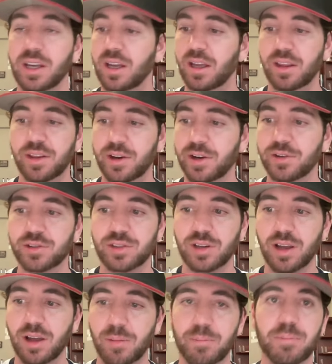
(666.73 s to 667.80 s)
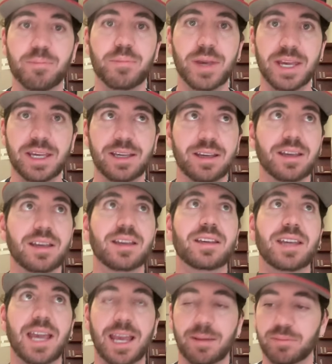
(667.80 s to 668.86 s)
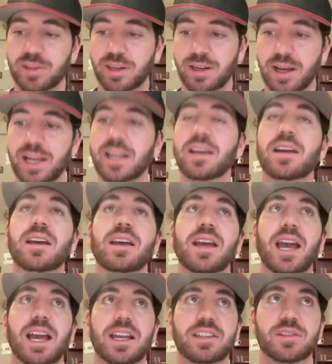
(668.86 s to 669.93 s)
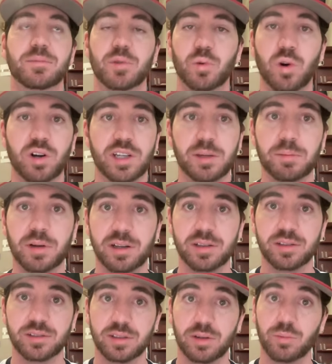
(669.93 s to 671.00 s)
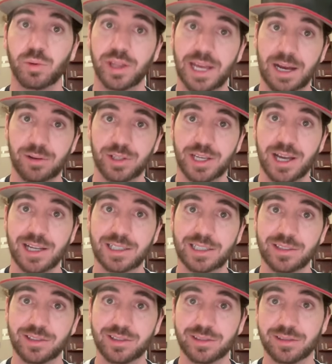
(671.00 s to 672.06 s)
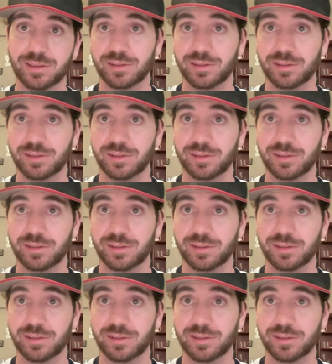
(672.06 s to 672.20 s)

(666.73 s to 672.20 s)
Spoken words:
There's a big game tonight as the Milwaukee Bucks, without Giannis,